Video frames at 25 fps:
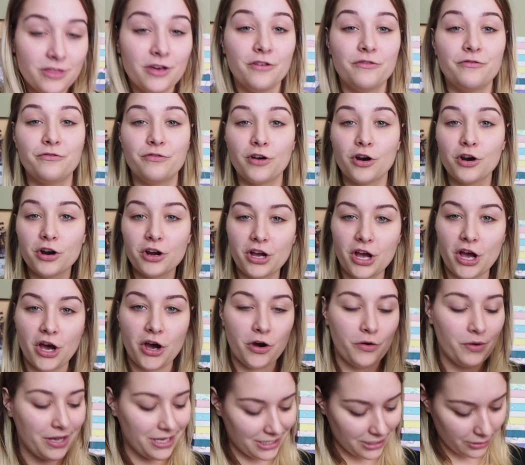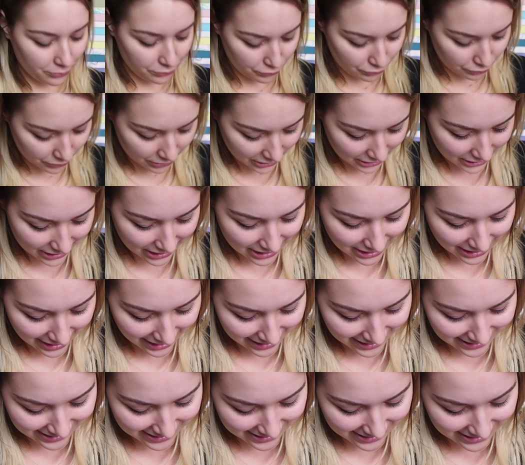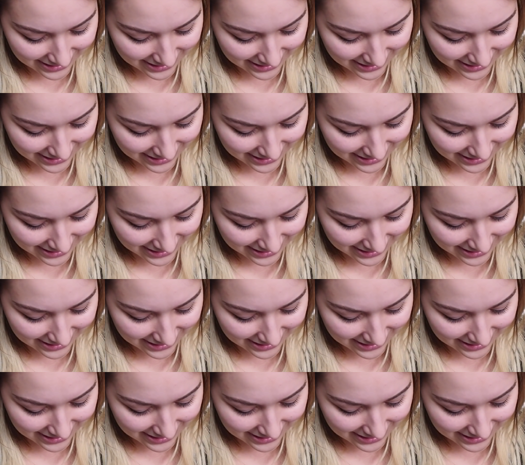the Virgo is a really nice